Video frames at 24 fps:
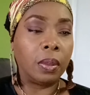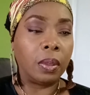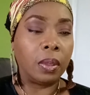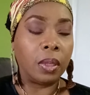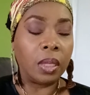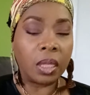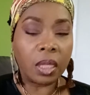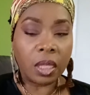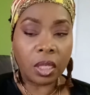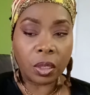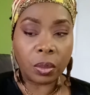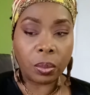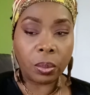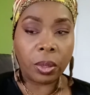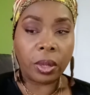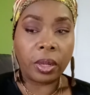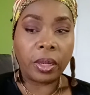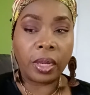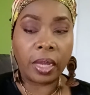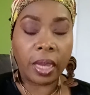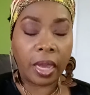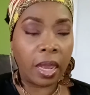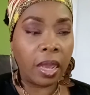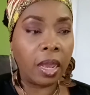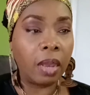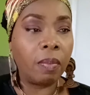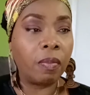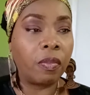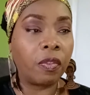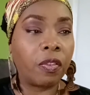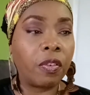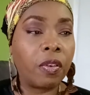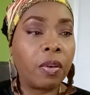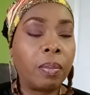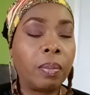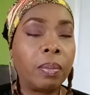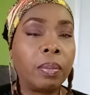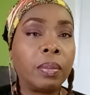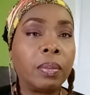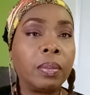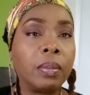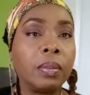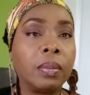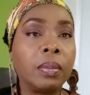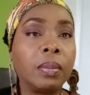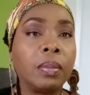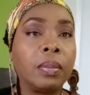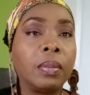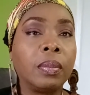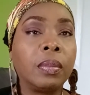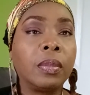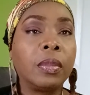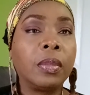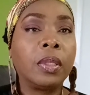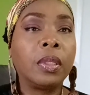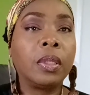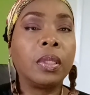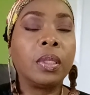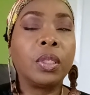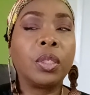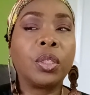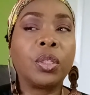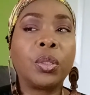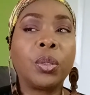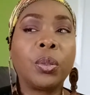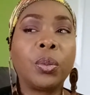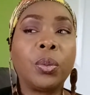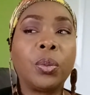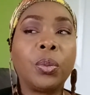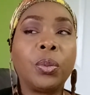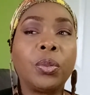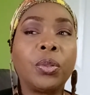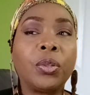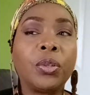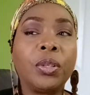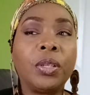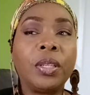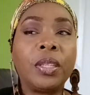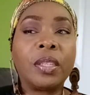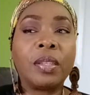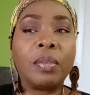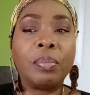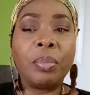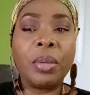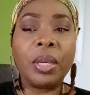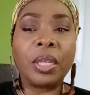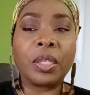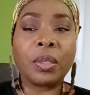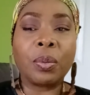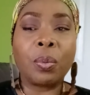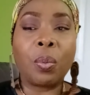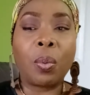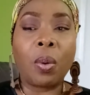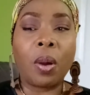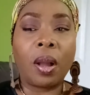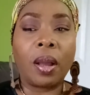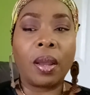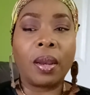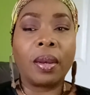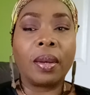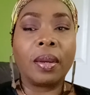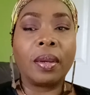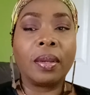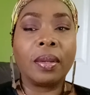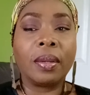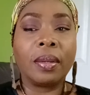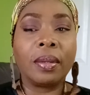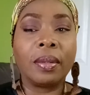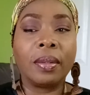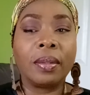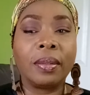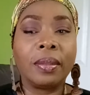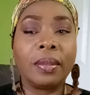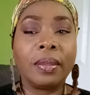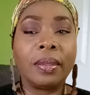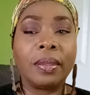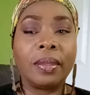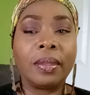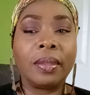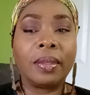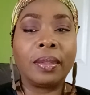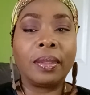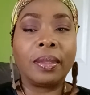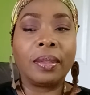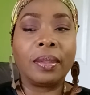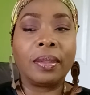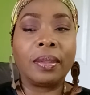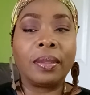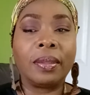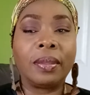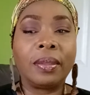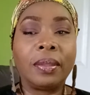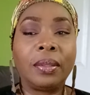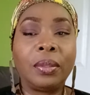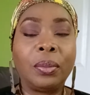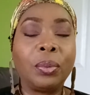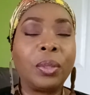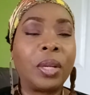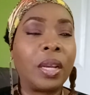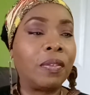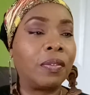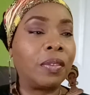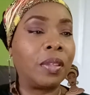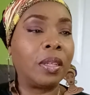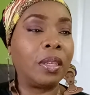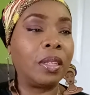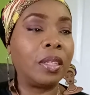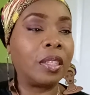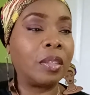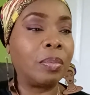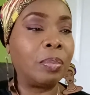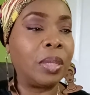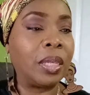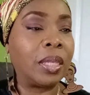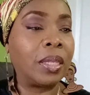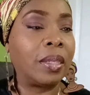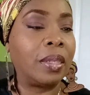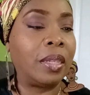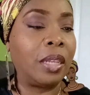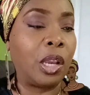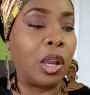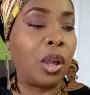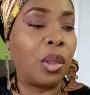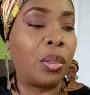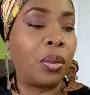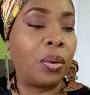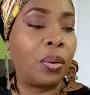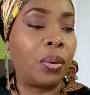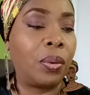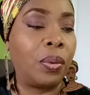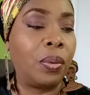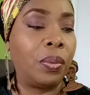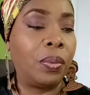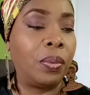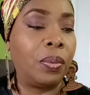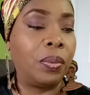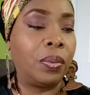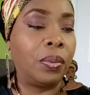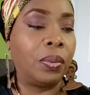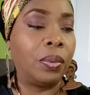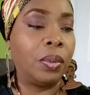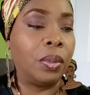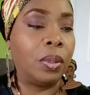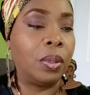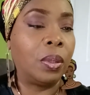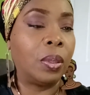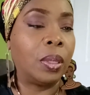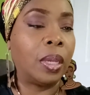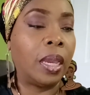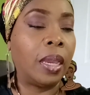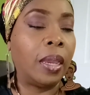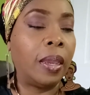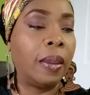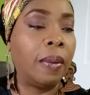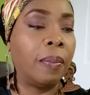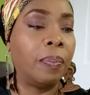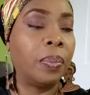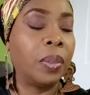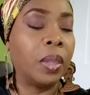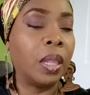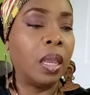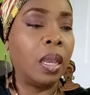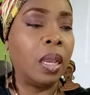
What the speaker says: This is where it came from. So to dismiss one, you would have to dismiss the other. Okay?